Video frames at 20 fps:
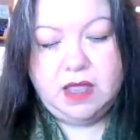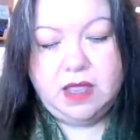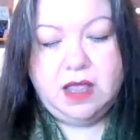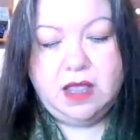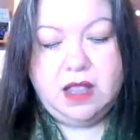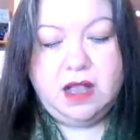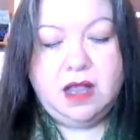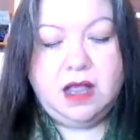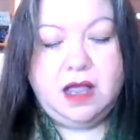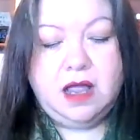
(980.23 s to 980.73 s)

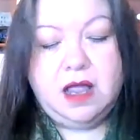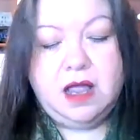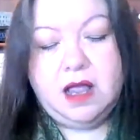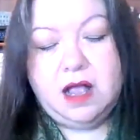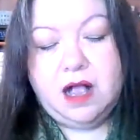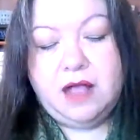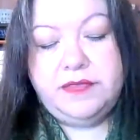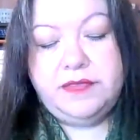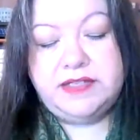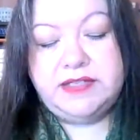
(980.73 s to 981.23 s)
On the day
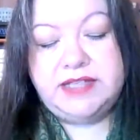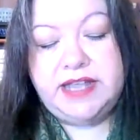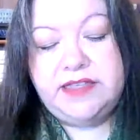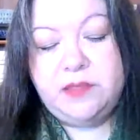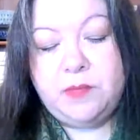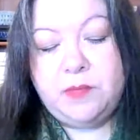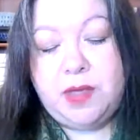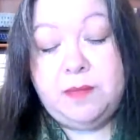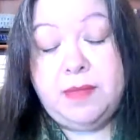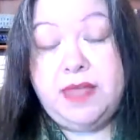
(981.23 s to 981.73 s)
that my
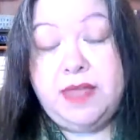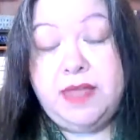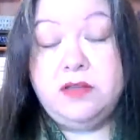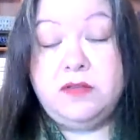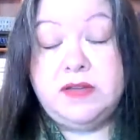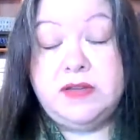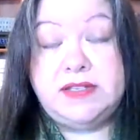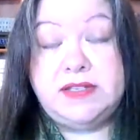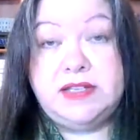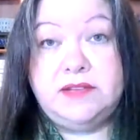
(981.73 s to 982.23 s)
mother
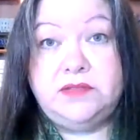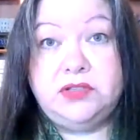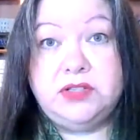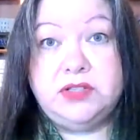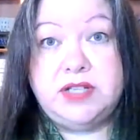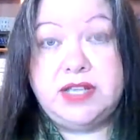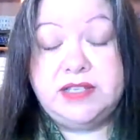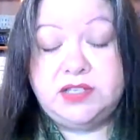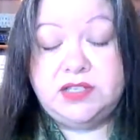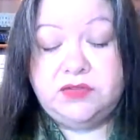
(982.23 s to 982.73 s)
received her test
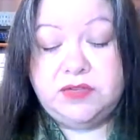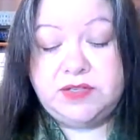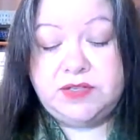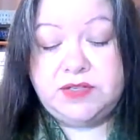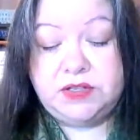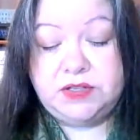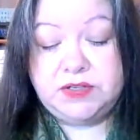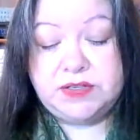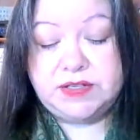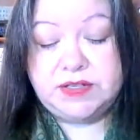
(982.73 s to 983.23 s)

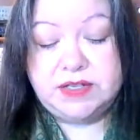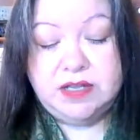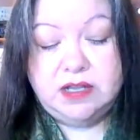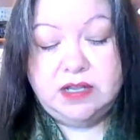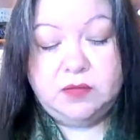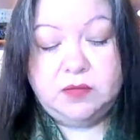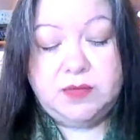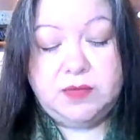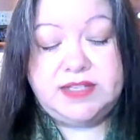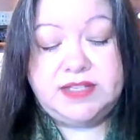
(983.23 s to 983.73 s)
results, we
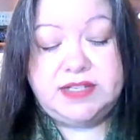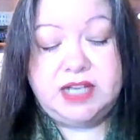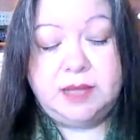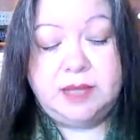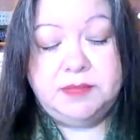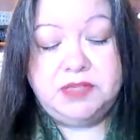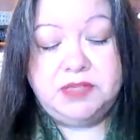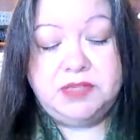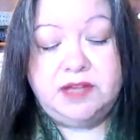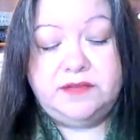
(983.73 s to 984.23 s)
stopped
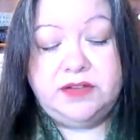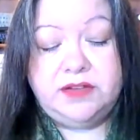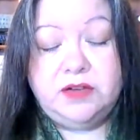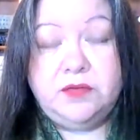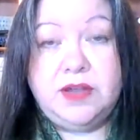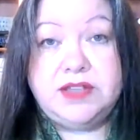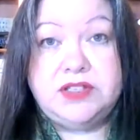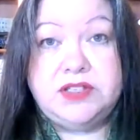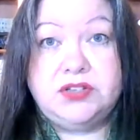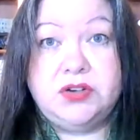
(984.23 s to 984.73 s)
off at a
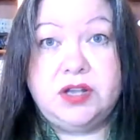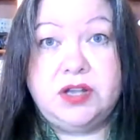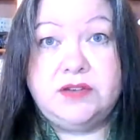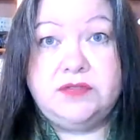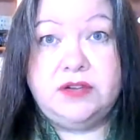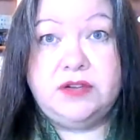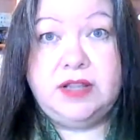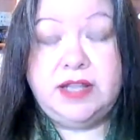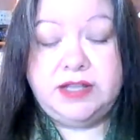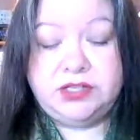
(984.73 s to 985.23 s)
restaurant for
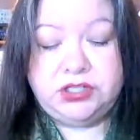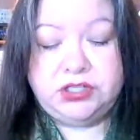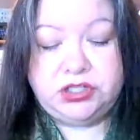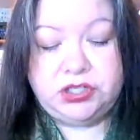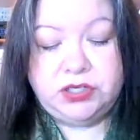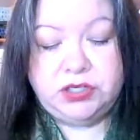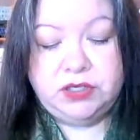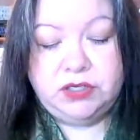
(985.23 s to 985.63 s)
lunch.